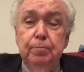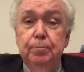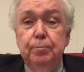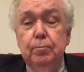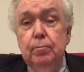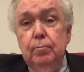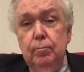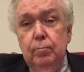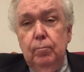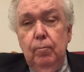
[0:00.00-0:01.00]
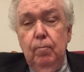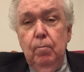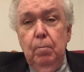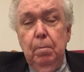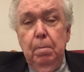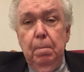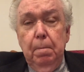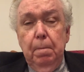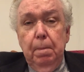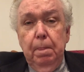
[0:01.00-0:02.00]

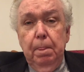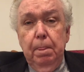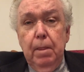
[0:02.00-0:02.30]
[no speech]